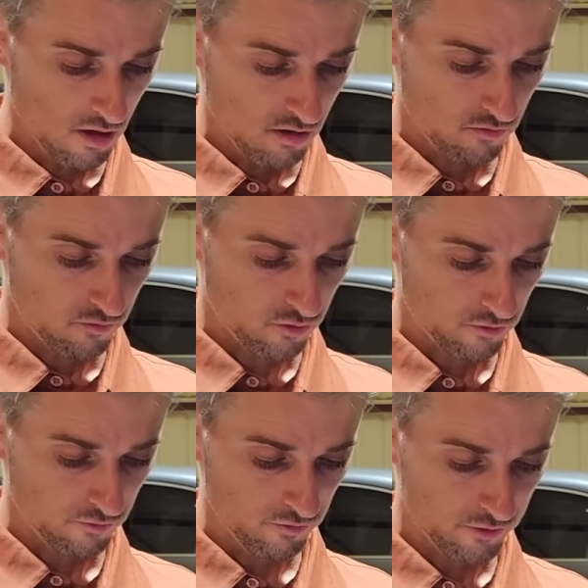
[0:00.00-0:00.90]
For
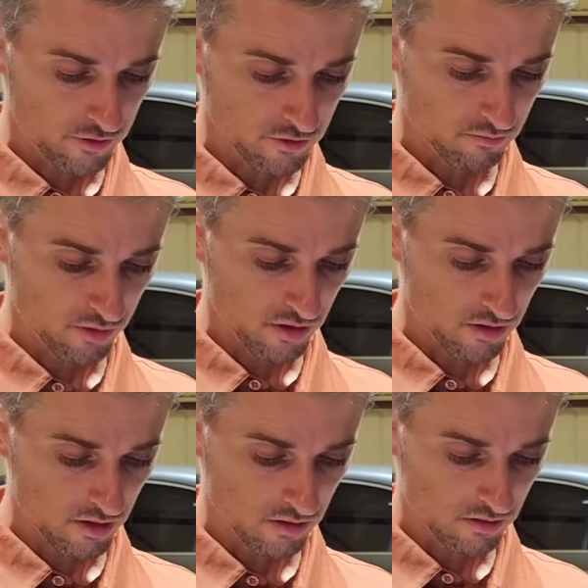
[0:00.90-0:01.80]
full function
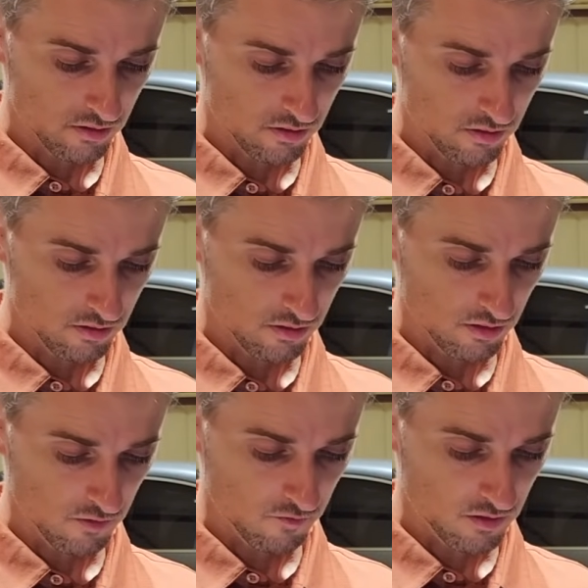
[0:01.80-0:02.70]
product,
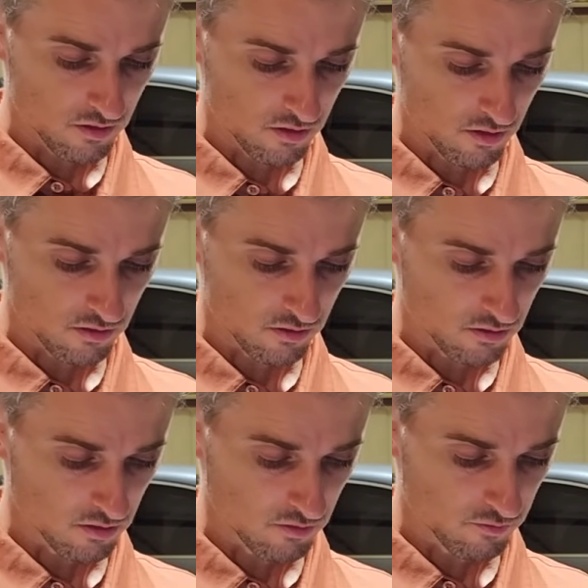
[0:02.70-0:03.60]
if it's not
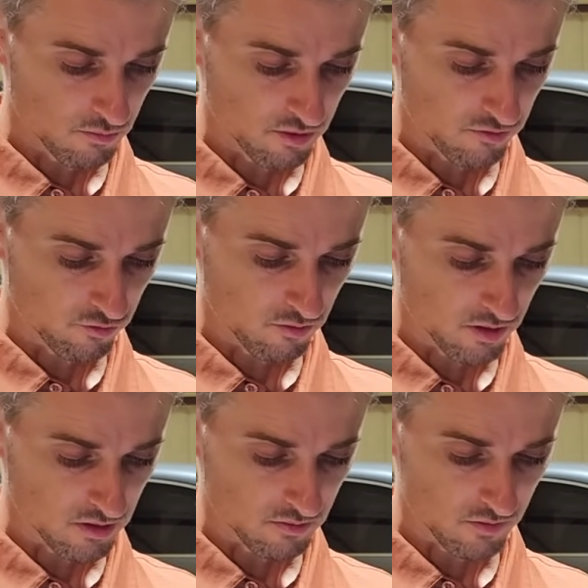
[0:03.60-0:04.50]
successful perform
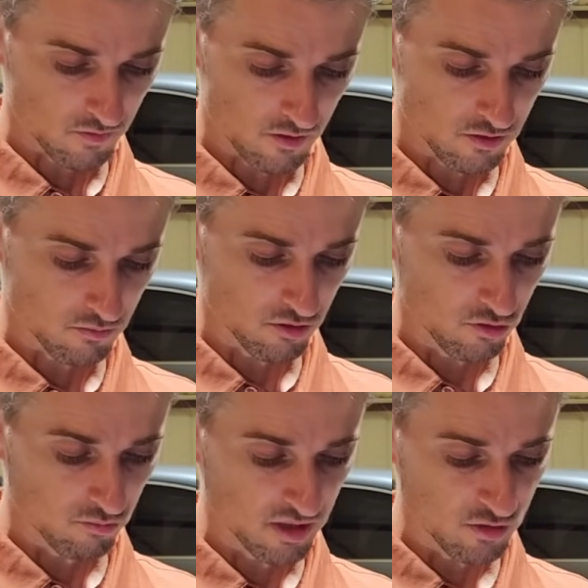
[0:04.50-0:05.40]
as function
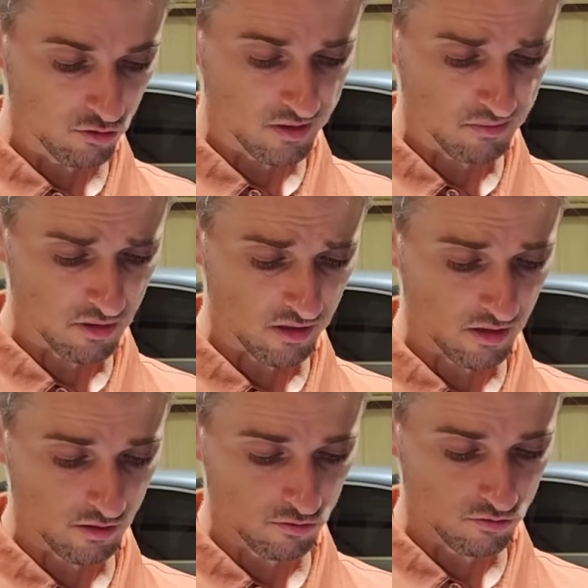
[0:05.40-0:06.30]
menu, please use smart
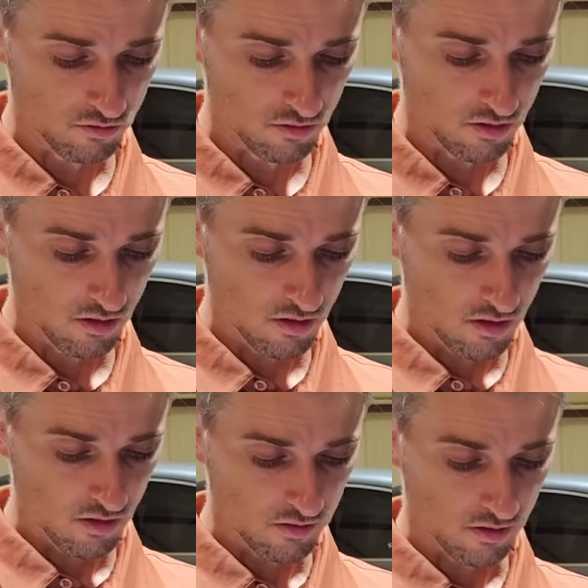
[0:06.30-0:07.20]
diagnosis or
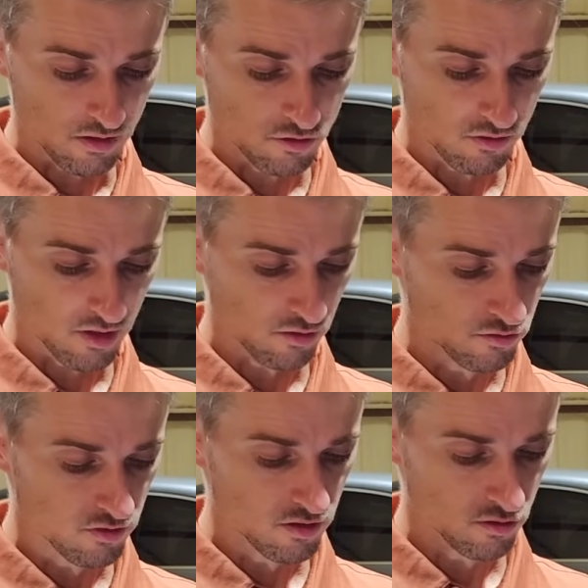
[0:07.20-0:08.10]
traditional
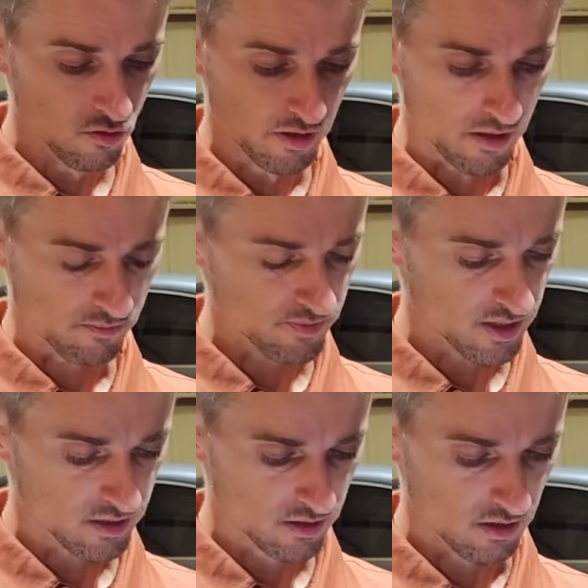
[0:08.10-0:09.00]
diagnosis. Okay,
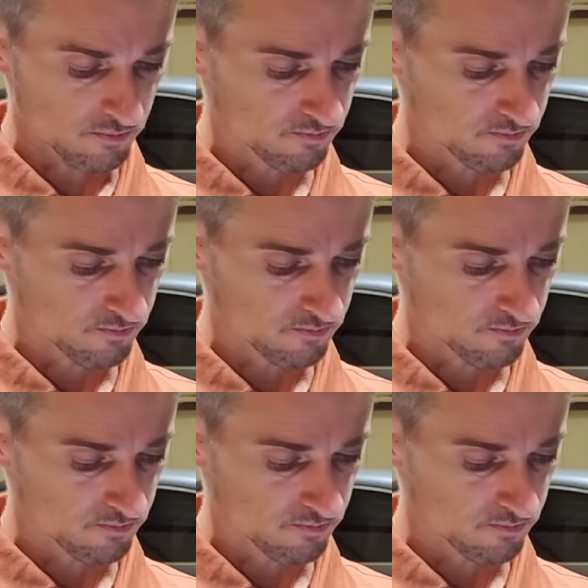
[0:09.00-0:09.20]
let's see.